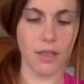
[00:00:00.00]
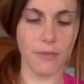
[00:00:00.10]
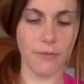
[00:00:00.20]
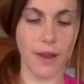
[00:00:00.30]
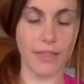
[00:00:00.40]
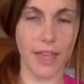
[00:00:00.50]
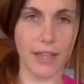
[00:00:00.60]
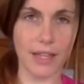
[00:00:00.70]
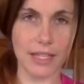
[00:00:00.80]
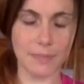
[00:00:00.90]
The front leg
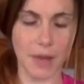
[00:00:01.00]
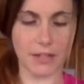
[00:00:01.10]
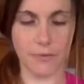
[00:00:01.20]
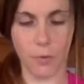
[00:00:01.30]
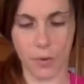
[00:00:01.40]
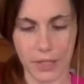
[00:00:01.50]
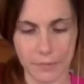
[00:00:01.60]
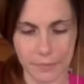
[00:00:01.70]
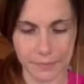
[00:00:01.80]
is bent forward.